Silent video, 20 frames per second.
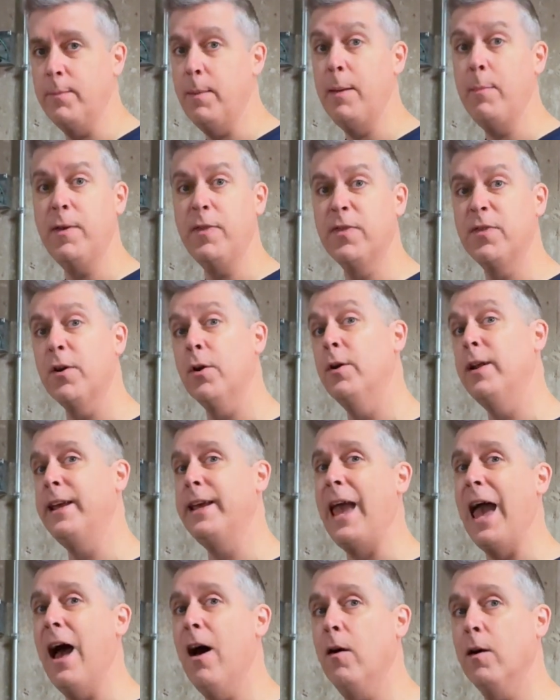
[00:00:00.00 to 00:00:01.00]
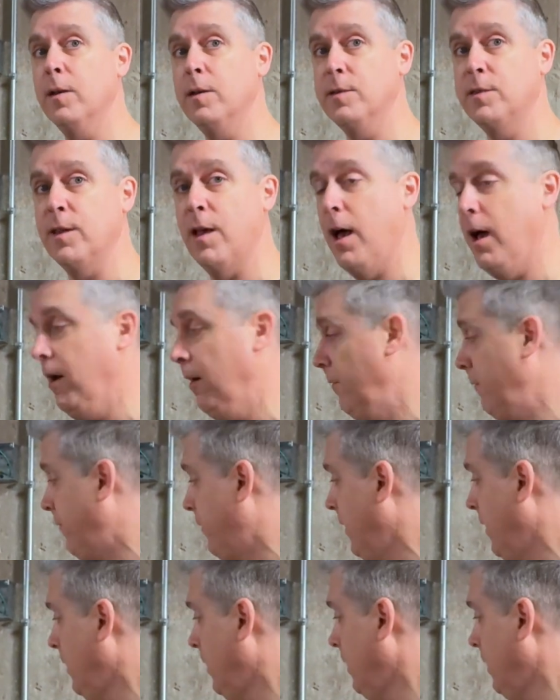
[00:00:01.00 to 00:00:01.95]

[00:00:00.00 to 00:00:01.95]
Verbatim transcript: maybe 30 gallons of